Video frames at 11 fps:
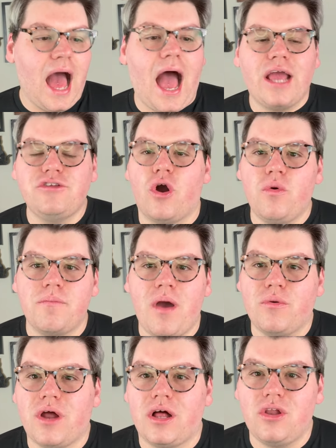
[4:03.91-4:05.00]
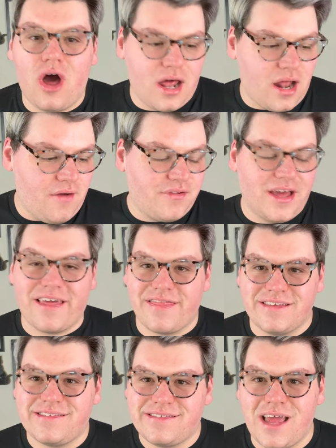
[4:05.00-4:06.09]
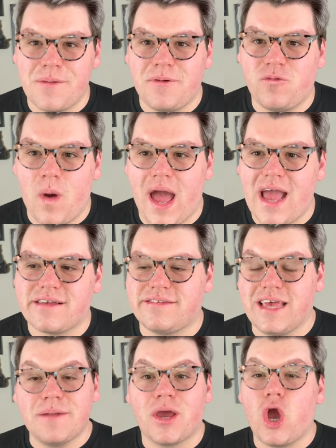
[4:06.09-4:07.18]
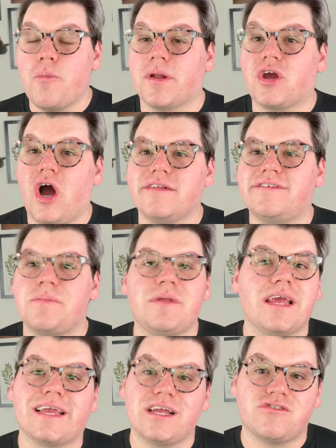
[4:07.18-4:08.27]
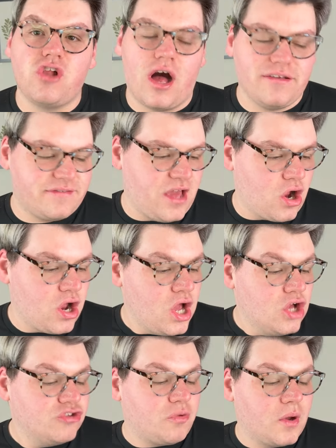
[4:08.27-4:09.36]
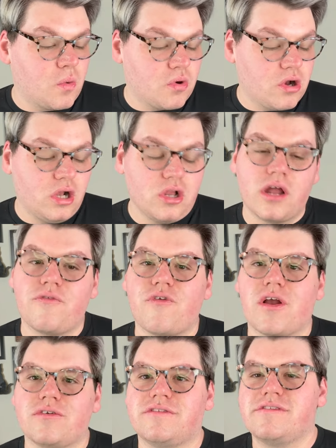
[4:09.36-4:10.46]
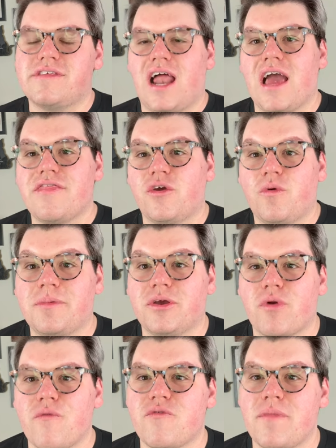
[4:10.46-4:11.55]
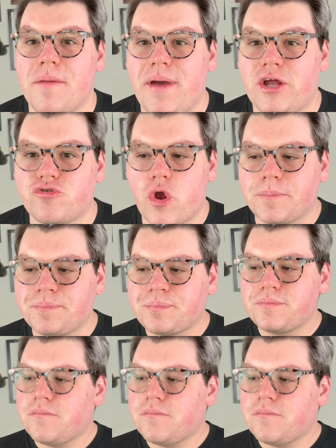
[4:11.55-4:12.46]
I don't melt a lot of like this type of wax in my open concept. It gets lost there. So I ordered a lot of fragrances that I think will be great for my bedroom.